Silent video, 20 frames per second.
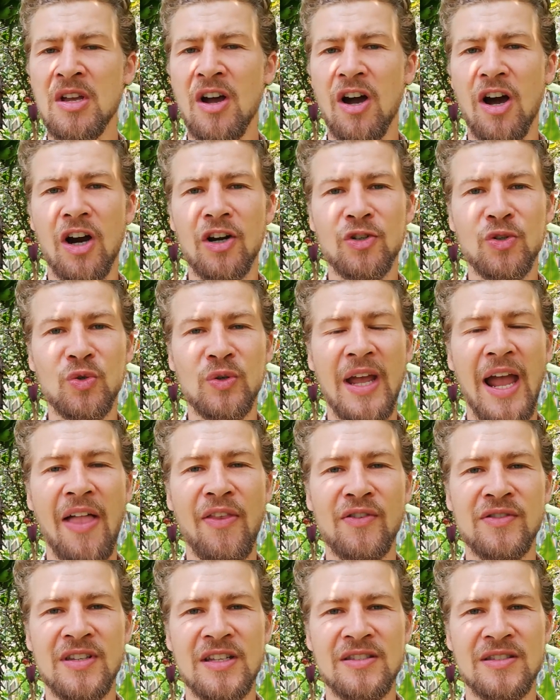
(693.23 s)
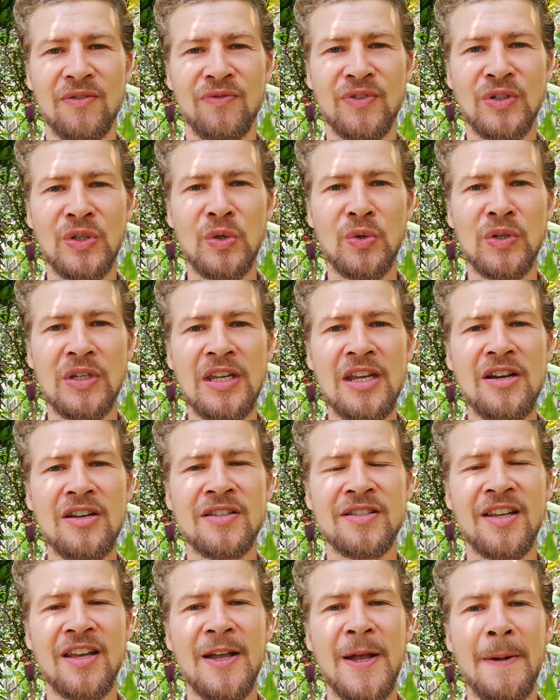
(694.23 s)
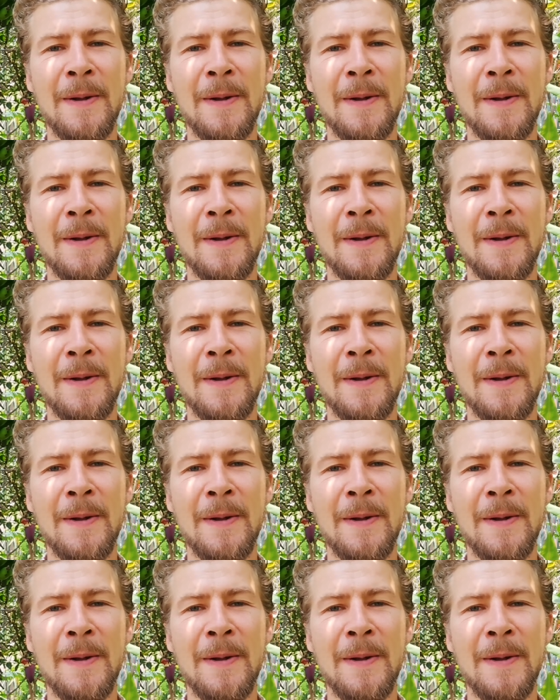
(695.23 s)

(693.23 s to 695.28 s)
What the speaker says: are together since a few years.